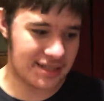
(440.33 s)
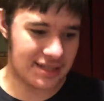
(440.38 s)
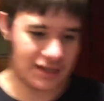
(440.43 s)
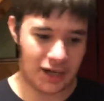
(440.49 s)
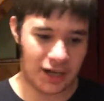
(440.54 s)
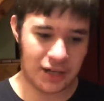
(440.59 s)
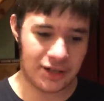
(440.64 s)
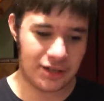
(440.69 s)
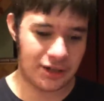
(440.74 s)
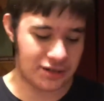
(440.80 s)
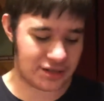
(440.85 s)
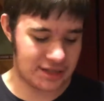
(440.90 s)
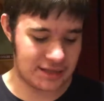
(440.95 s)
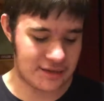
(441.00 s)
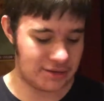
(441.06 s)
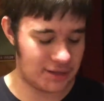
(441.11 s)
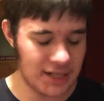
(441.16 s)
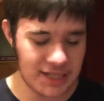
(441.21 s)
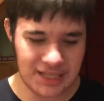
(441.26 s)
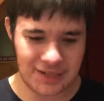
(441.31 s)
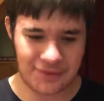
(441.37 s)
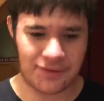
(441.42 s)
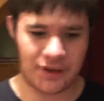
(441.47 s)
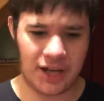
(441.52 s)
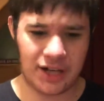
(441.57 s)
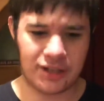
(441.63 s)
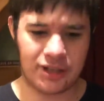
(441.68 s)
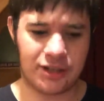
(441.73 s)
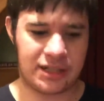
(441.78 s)
and other tons of
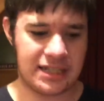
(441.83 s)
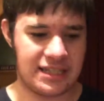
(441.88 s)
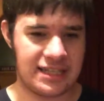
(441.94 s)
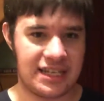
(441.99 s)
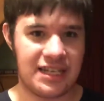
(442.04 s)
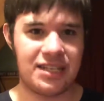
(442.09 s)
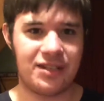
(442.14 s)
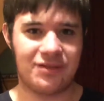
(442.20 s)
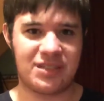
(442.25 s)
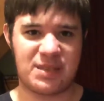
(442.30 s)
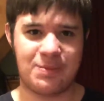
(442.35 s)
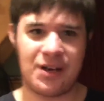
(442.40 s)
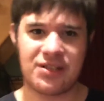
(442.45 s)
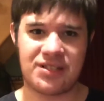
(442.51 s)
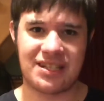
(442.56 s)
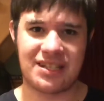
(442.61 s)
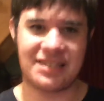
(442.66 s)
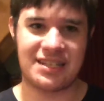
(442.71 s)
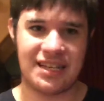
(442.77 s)
other continuous spells and